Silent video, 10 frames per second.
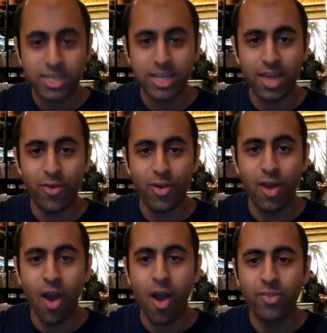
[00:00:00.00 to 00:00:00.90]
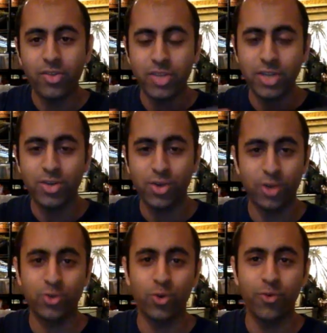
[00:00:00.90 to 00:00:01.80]
together on this
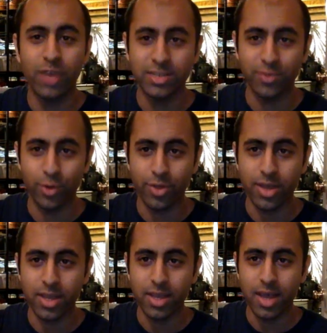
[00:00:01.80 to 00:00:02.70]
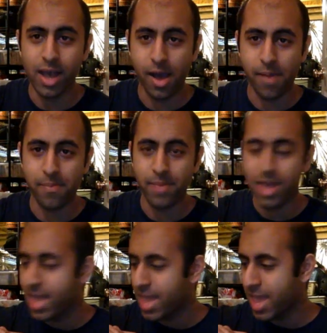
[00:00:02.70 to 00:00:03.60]
intercultural festival thing, um,
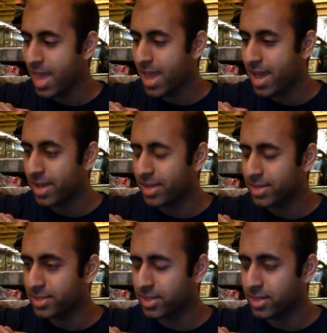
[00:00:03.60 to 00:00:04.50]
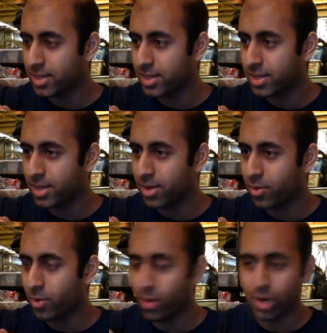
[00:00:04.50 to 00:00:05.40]
and
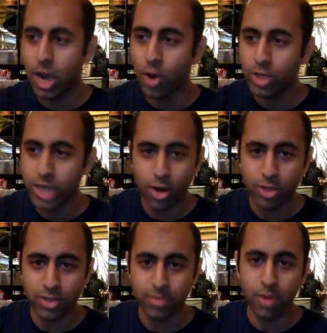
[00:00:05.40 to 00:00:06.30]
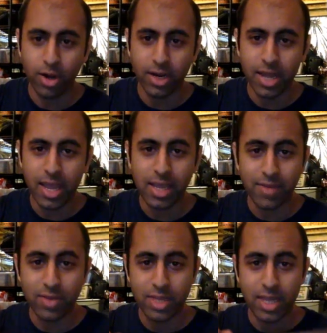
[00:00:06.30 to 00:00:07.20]
we were co-chairs in marketing and
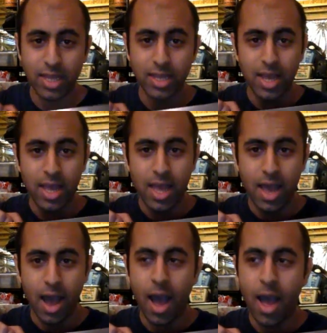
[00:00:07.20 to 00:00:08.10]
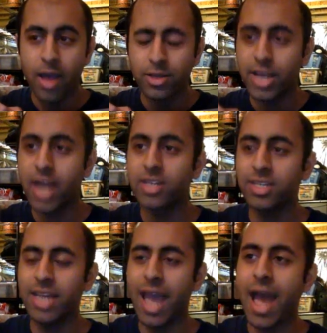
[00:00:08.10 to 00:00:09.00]
everything. Uh, she
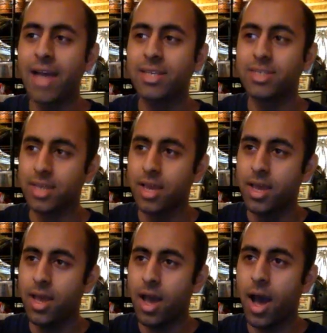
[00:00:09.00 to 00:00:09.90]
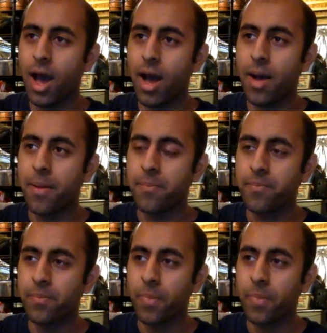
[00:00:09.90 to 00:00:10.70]
actually has um,